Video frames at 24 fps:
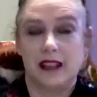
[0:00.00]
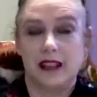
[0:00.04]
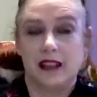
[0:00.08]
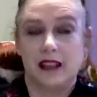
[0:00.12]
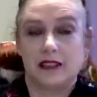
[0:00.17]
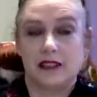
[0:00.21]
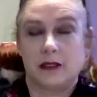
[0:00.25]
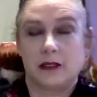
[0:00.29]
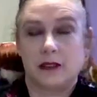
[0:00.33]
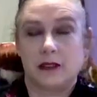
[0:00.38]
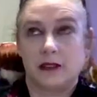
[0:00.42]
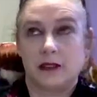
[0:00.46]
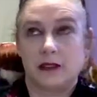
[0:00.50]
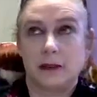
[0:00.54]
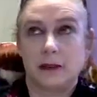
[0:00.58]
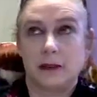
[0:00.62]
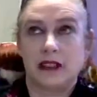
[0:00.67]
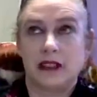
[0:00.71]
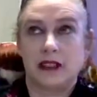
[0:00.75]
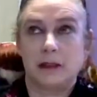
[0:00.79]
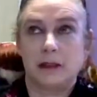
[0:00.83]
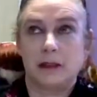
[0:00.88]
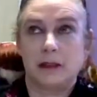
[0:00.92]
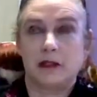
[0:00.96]
So somebody
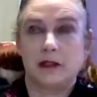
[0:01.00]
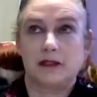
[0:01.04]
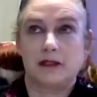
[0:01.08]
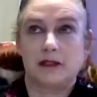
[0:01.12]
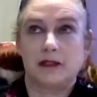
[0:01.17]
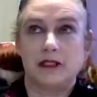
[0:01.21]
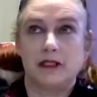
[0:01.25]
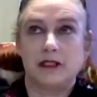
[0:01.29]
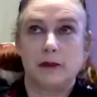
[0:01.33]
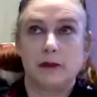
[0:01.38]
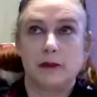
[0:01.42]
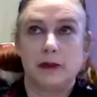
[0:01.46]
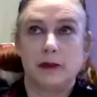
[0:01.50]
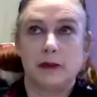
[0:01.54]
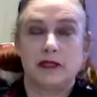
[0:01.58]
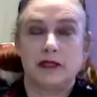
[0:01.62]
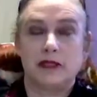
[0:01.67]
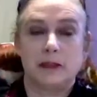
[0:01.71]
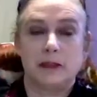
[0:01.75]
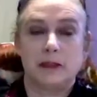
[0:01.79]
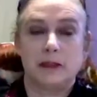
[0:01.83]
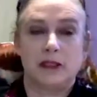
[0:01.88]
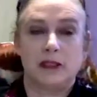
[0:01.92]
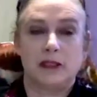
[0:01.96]
comes over to your
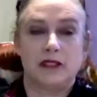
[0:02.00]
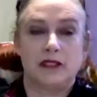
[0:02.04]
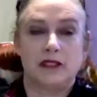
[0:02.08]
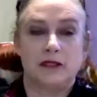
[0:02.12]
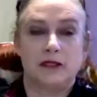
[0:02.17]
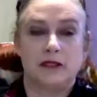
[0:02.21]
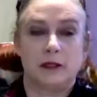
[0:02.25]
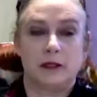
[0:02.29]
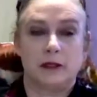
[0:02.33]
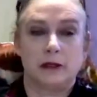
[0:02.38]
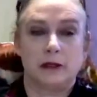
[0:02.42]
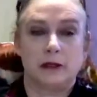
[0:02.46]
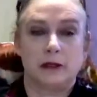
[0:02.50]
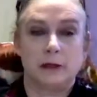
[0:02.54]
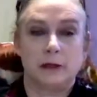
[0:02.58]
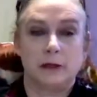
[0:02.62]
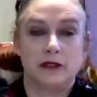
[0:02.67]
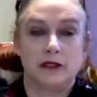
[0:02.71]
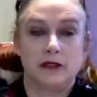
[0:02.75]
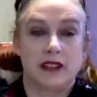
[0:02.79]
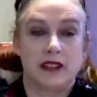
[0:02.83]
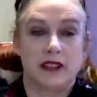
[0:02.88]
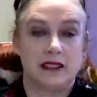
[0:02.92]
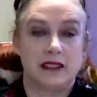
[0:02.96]
website because you've told them
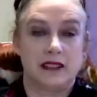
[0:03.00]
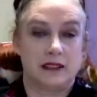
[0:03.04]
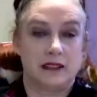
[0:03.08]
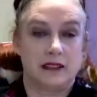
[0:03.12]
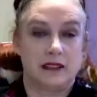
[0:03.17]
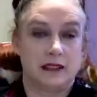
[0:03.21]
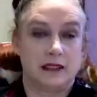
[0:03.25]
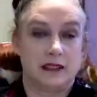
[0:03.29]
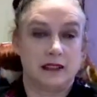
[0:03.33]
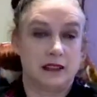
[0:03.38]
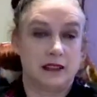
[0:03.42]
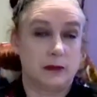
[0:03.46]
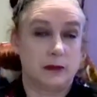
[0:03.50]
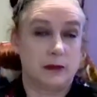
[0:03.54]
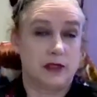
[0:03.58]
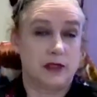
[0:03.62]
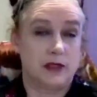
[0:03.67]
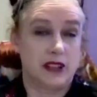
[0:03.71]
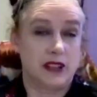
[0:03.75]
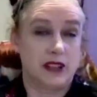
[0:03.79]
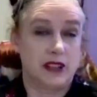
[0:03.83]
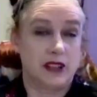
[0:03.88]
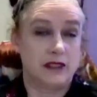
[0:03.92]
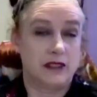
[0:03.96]
you've got some
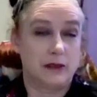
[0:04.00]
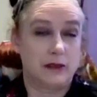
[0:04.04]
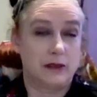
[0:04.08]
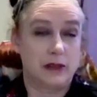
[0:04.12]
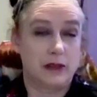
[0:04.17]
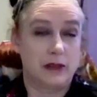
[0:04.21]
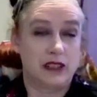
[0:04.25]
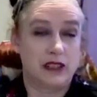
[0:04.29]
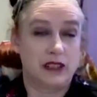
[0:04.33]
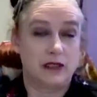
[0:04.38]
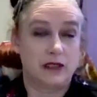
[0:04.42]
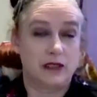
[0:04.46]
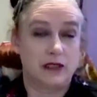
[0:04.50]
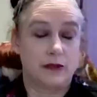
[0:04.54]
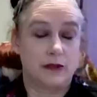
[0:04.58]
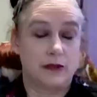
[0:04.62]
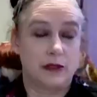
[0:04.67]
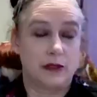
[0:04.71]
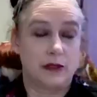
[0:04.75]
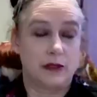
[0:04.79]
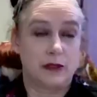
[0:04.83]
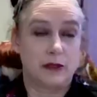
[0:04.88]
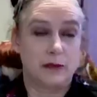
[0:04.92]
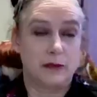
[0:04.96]
great information
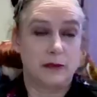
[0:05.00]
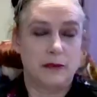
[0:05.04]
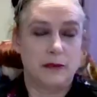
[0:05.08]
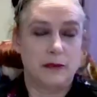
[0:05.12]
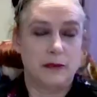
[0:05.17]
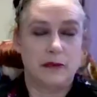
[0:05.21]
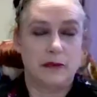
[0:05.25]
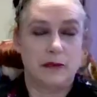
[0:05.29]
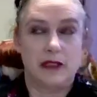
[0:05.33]
for them.